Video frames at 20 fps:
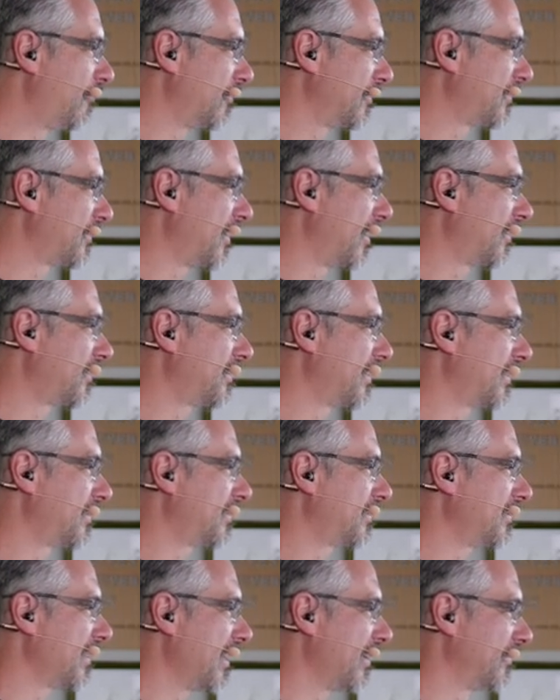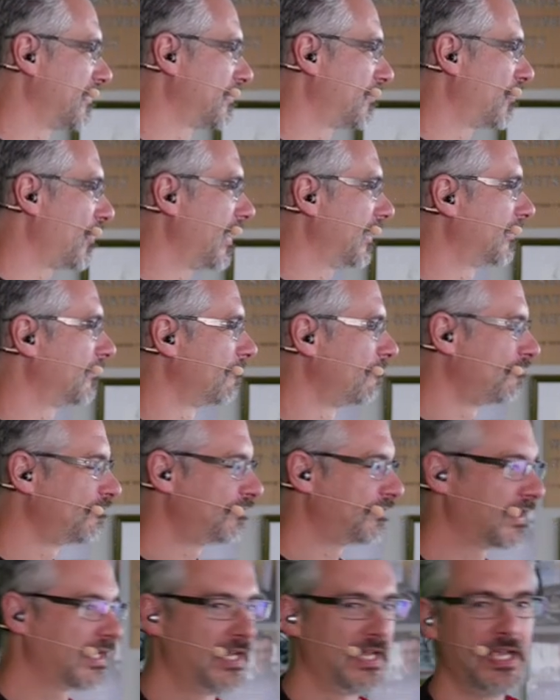sucks, says sales, Brent.
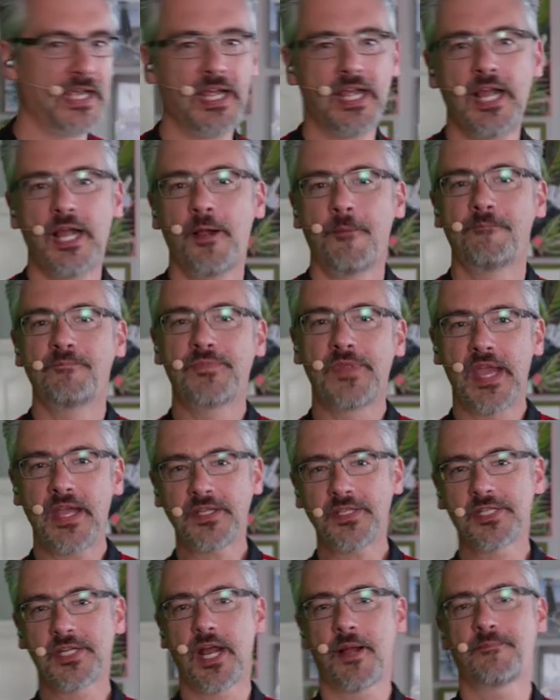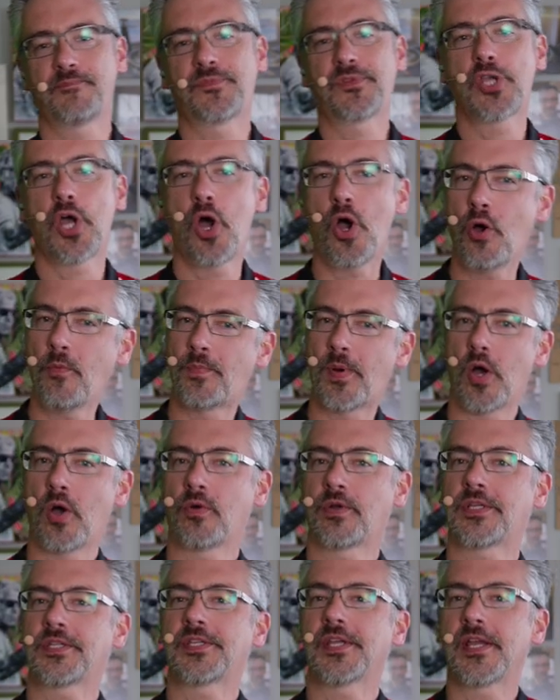Next up,
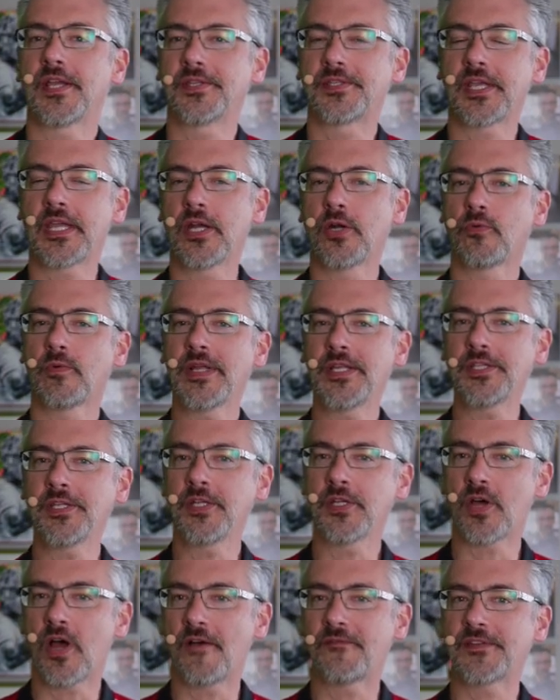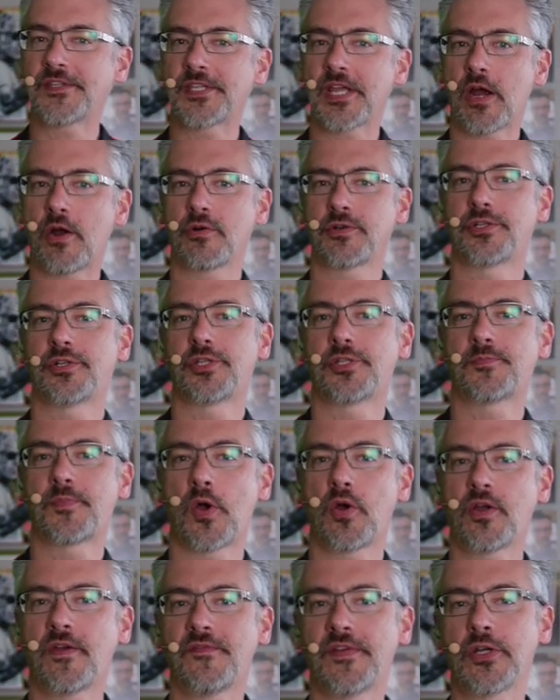Topoke says In a recent office hours, you
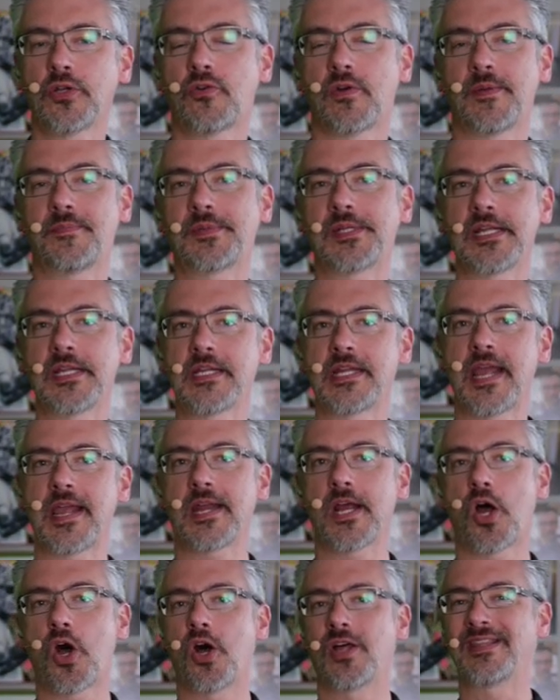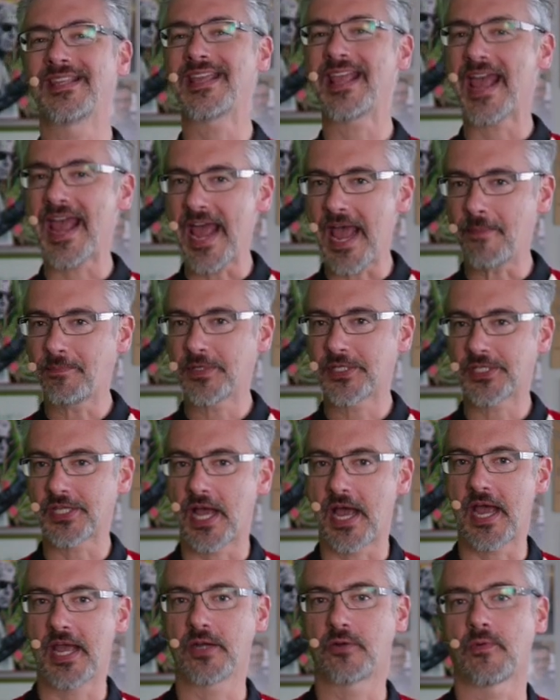spoke of encrypting data on the app
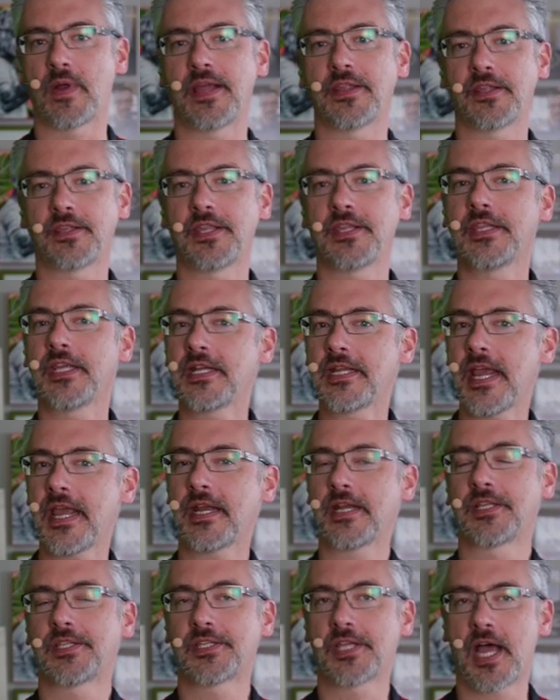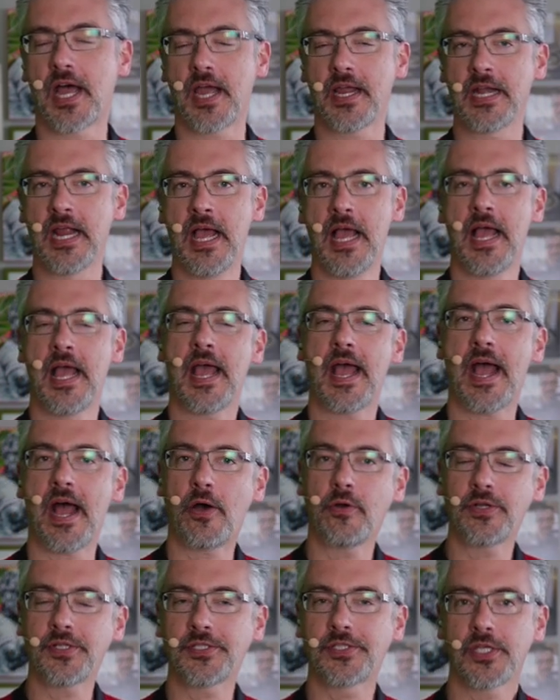side rather than the data side.
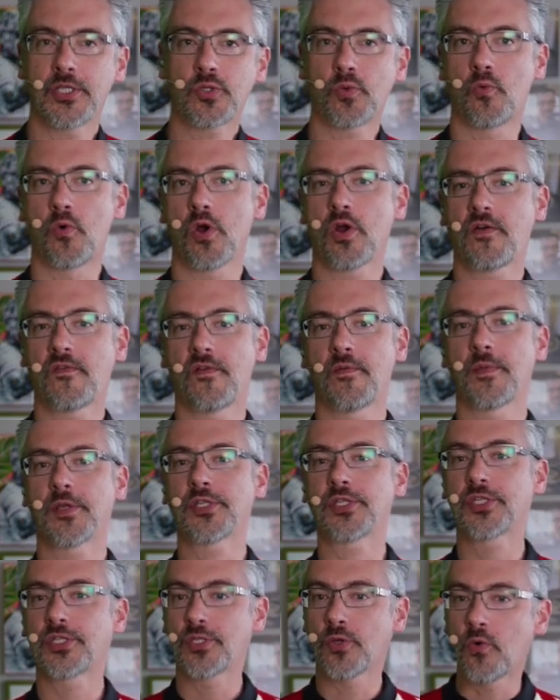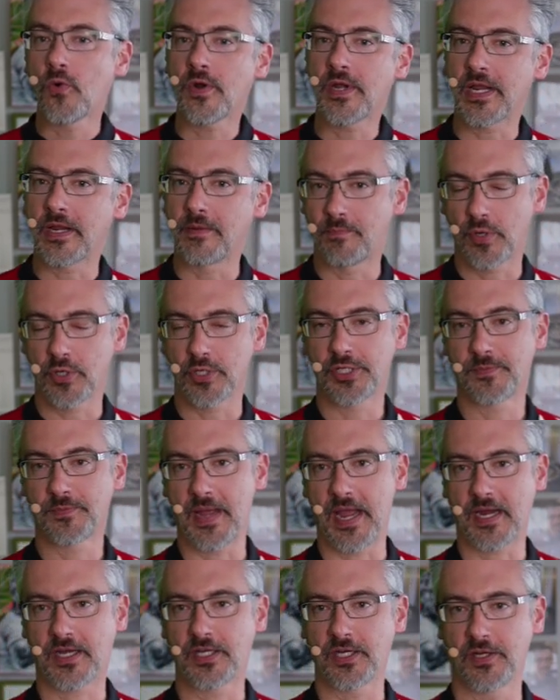How does this work from a sorting
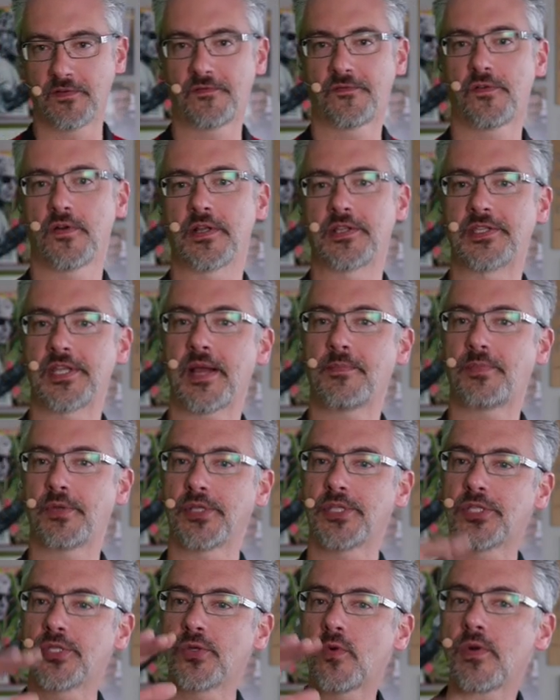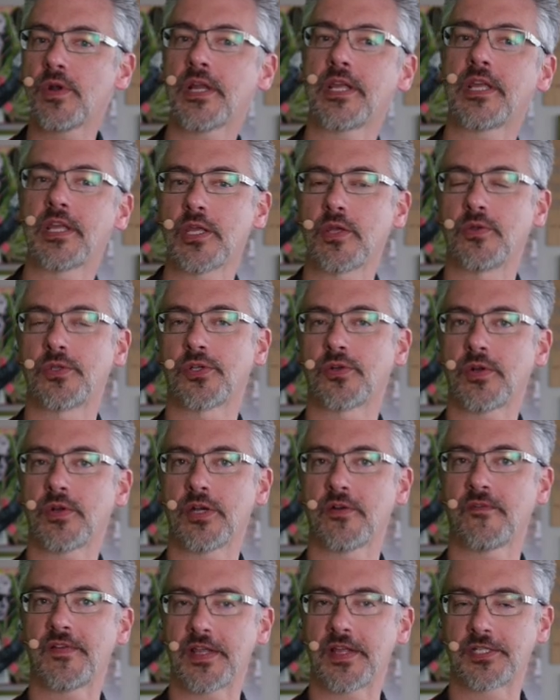perspective? For example, sorting a user
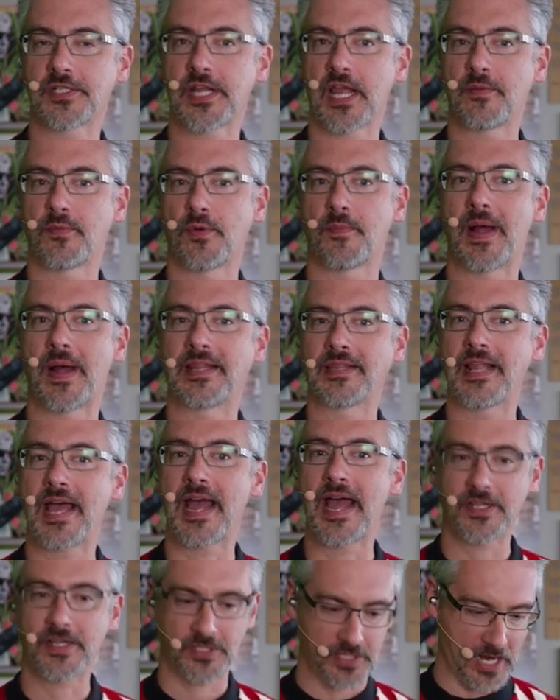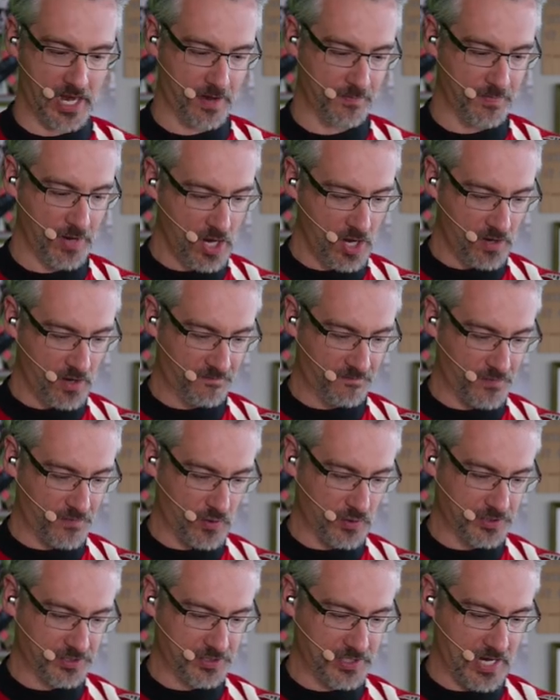interface table by last name,
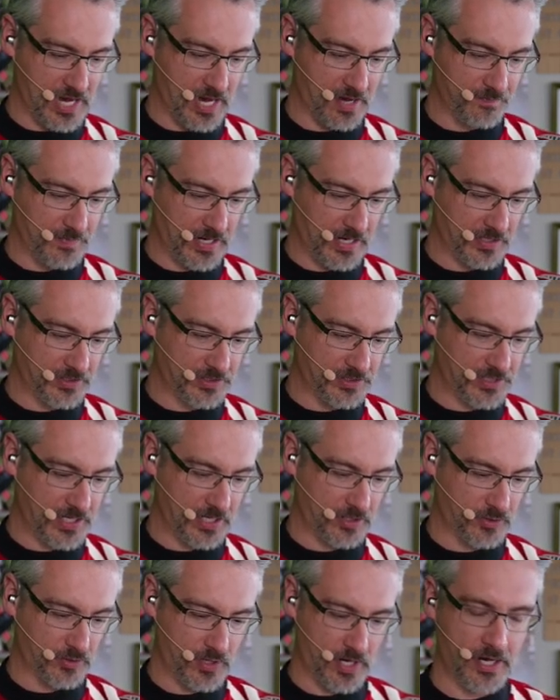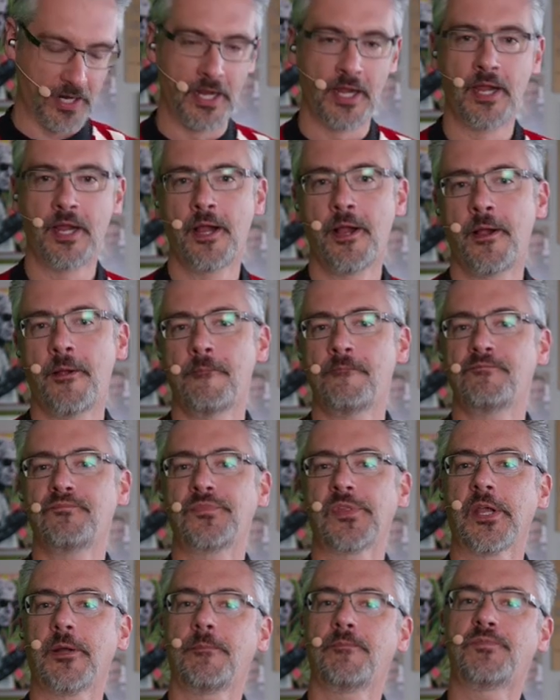first name, etc.
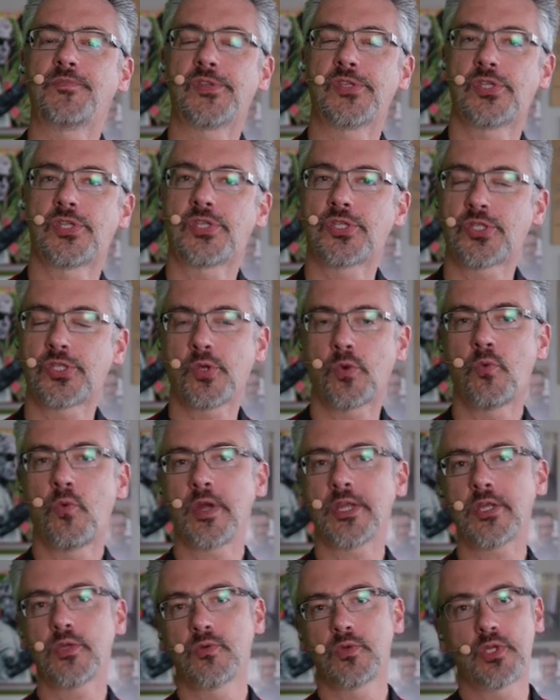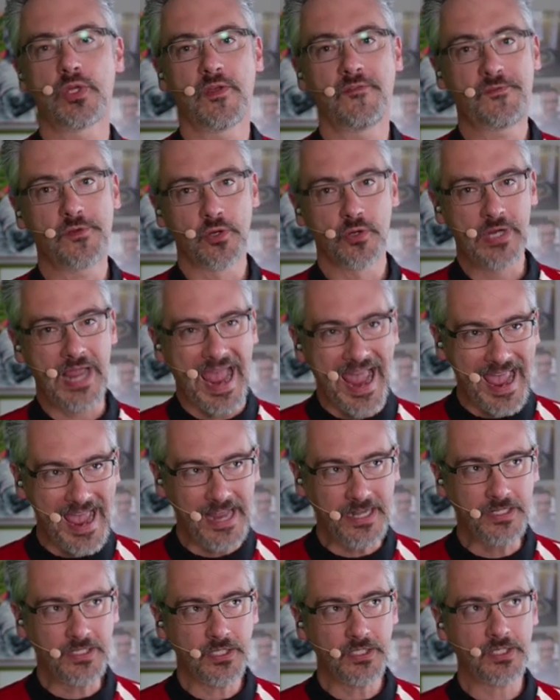So, what you, if you
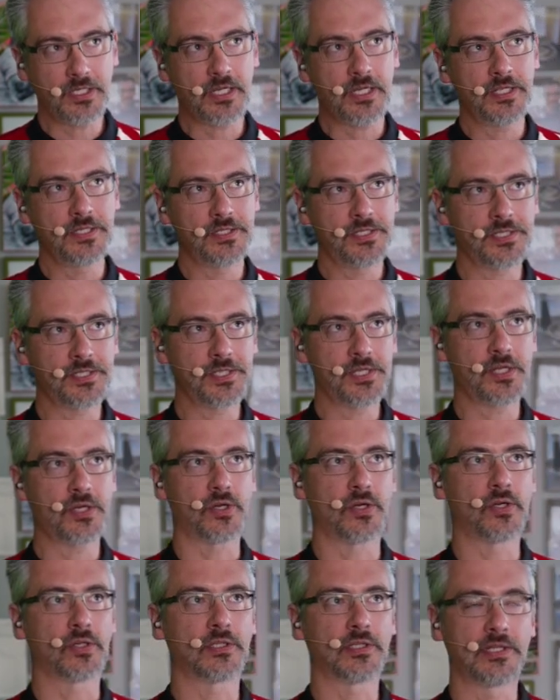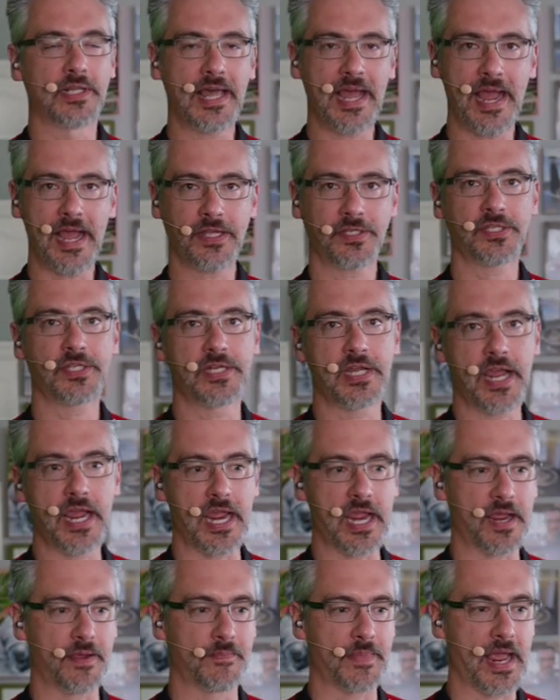had to consider last
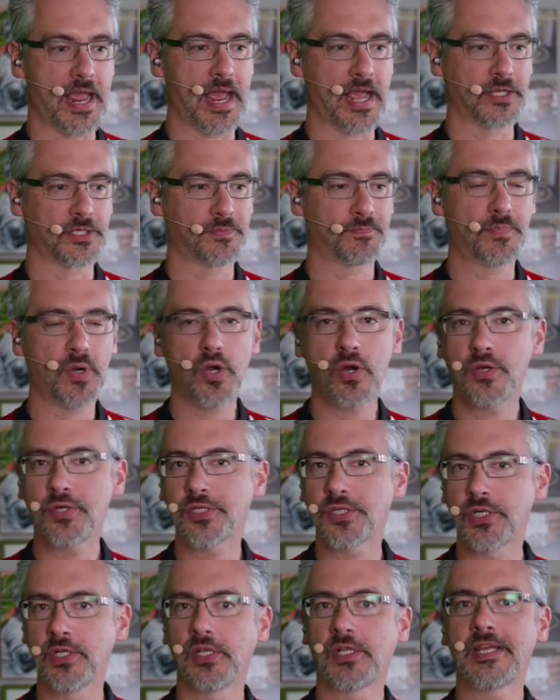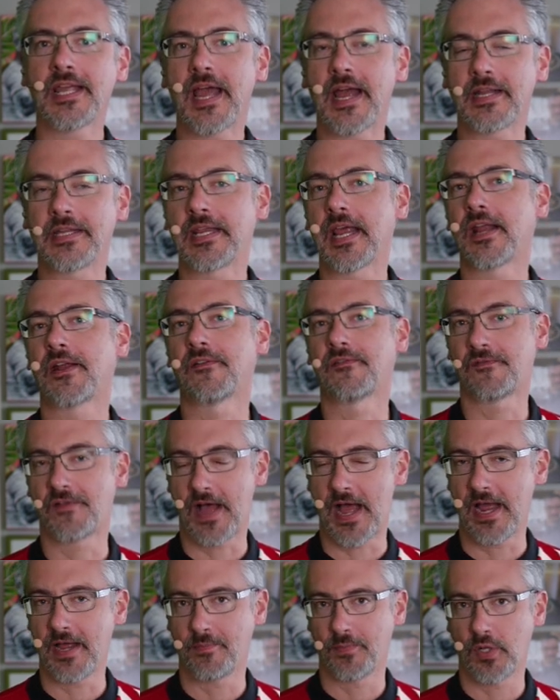name as personally
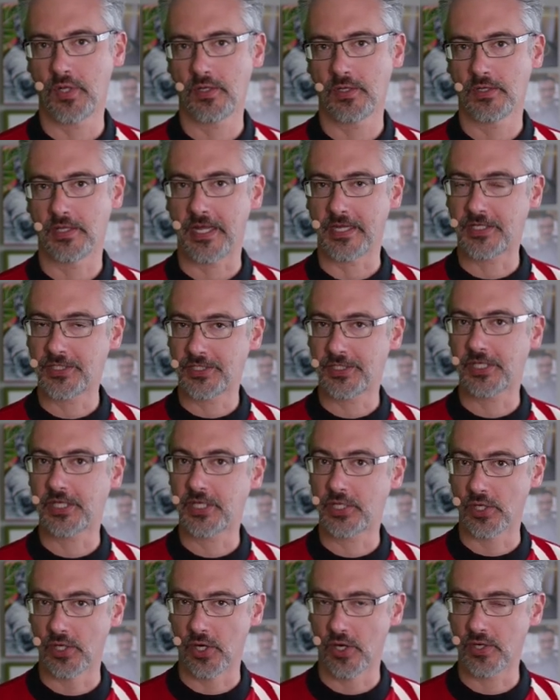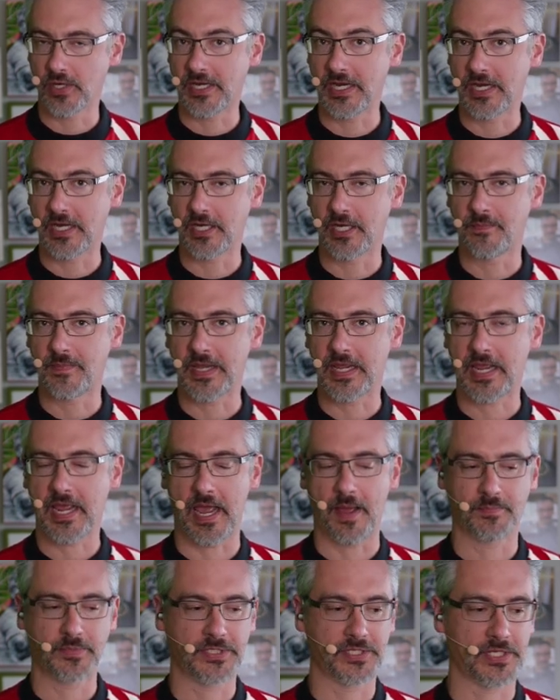identifiable, like secure, needed to be
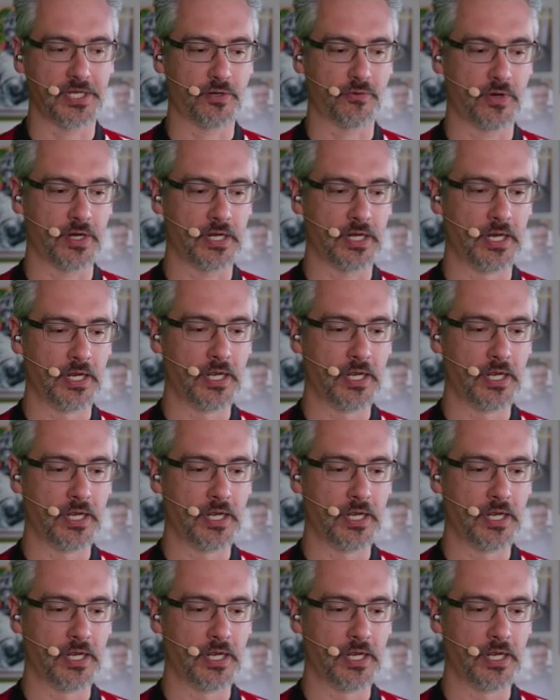kept secret,